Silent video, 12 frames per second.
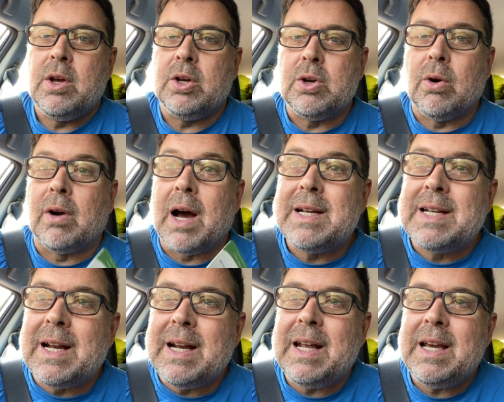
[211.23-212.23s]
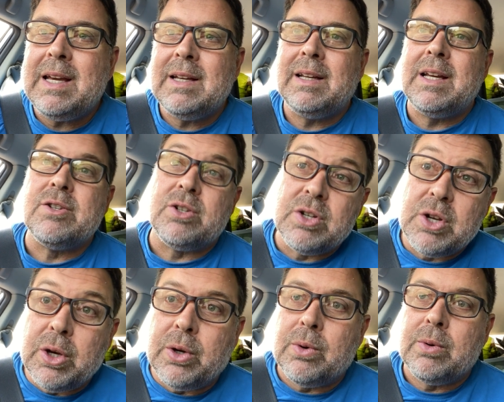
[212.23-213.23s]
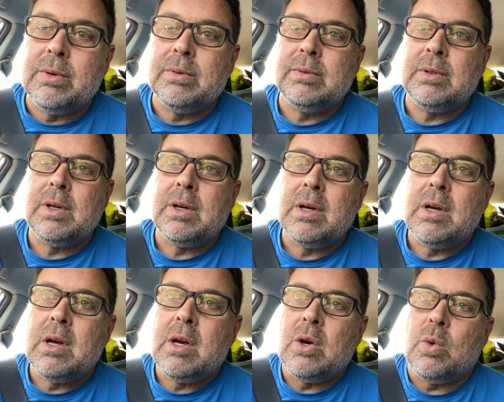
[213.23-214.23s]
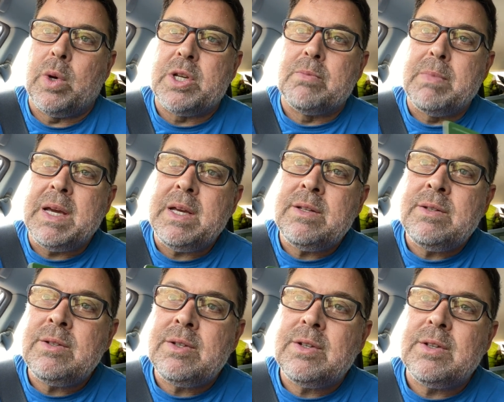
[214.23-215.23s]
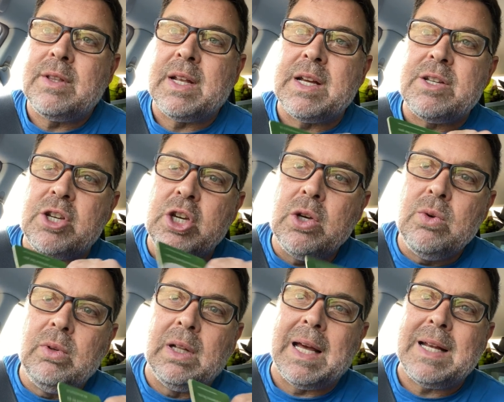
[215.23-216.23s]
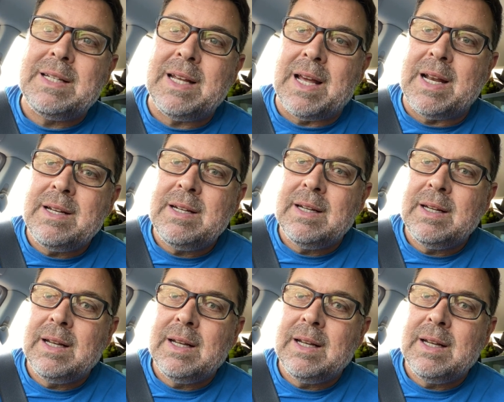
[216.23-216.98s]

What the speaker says: Your identity is new, which means that as you let in